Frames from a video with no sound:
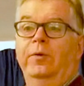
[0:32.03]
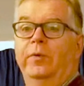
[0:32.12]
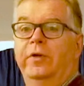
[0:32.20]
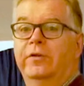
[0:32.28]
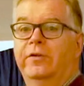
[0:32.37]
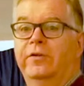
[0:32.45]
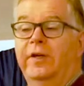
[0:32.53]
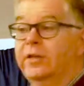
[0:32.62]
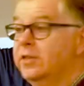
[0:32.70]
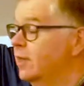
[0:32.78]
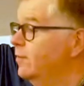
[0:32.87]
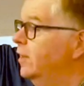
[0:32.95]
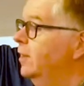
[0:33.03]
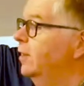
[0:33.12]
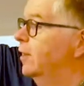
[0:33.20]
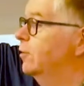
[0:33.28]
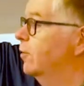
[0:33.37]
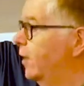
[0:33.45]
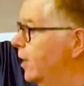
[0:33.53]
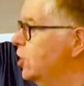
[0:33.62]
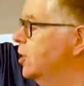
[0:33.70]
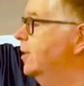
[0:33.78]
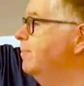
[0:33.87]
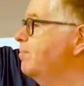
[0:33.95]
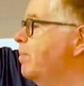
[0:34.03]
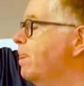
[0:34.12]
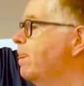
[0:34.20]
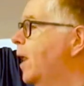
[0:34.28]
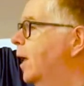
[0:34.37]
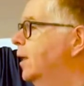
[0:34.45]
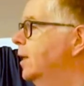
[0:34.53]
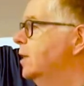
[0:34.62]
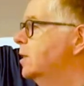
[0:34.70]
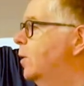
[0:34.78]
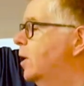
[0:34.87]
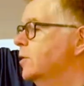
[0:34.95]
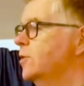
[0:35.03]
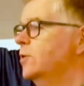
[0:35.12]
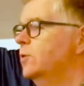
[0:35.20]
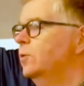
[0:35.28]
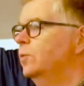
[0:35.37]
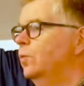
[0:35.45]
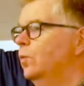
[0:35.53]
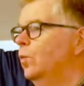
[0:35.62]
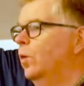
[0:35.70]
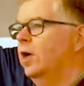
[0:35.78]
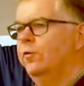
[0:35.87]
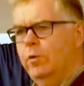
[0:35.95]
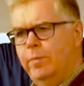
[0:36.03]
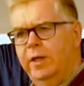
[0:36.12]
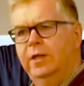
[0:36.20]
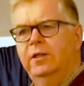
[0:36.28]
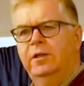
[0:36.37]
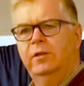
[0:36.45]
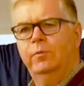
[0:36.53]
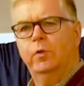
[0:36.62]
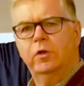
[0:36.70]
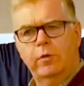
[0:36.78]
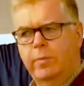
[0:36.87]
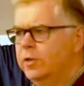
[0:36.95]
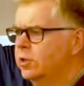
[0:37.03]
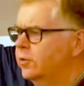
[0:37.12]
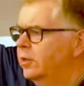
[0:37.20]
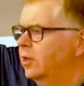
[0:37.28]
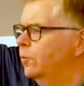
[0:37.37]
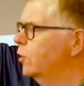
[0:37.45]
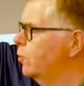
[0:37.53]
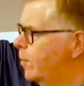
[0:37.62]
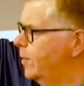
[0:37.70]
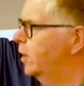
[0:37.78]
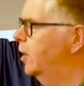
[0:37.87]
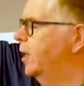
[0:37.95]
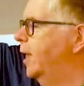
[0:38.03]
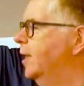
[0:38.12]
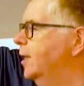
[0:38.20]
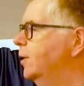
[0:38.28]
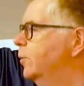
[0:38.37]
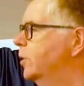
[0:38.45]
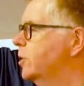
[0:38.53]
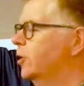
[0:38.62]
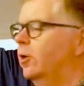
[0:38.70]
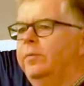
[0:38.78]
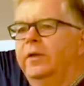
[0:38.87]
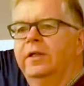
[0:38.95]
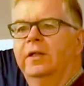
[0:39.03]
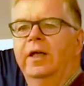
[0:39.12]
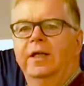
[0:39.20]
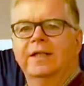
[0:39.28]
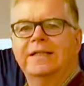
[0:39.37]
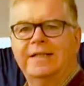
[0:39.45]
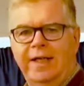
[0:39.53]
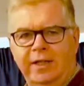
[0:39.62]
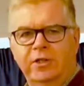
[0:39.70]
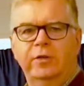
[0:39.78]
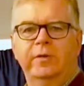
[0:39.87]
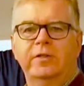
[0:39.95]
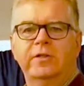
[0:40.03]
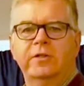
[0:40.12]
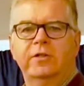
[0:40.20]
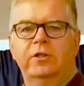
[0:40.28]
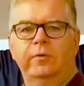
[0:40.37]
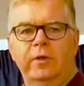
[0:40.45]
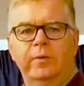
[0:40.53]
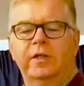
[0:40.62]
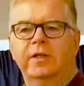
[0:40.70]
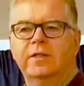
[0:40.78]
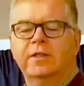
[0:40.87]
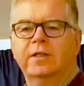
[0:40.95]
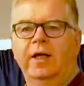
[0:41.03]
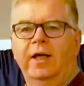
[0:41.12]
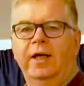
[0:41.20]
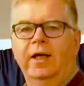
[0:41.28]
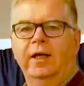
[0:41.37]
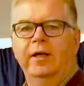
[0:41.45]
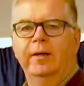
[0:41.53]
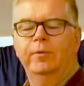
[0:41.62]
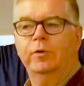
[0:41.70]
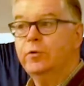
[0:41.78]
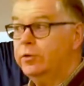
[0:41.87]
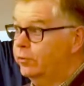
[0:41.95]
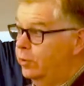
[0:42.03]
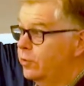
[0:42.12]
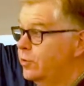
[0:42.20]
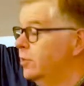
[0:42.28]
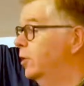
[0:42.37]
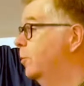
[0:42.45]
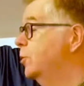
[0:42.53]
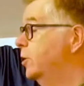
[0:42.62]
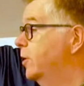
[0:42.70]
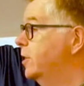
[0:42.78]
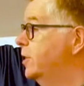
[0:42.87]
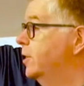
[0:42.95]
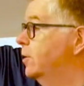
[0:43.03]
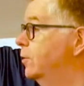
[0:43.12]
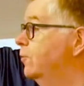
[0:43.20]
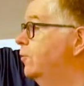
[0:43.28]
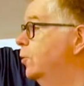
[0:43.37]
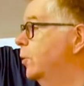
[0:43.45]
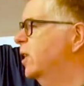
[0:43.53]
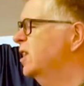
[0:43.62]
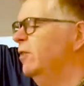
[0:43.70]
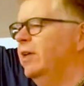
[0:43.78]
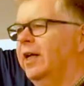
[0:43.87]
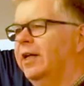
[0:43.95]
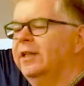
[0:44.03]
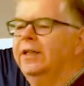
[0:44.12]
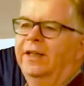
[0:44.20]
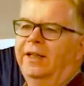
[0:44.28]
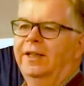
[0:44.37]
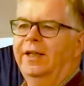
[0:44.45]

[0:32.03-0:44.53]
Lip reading: with thanksgiving and reflection, to ask, where have we been? What have we been doing? What have we been learning? What has God been saying to us, doing with us? But also, of course, an opportunity to look forward. It's really like